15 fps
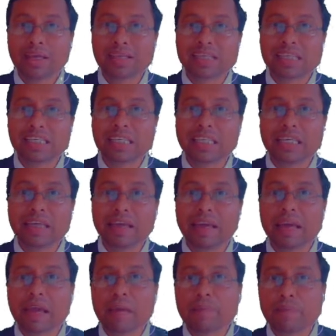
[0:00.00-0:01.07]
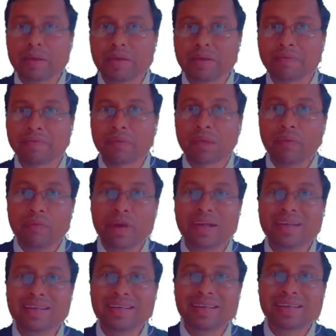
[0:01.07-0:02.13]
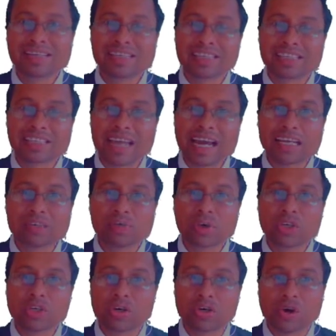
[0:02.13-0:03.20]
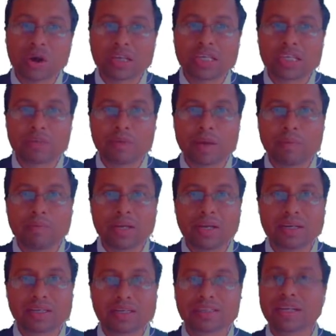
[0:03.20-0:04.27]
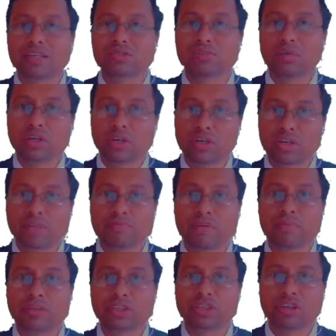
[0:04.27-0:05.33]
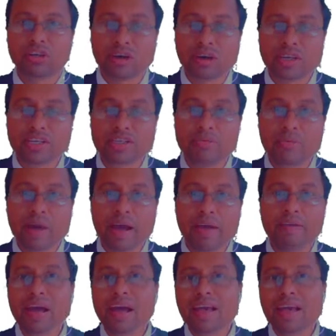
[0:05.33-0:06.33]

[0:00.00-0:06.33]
CAP, wherein C stands for your cognitive abilities, that is what the information knowledge you have.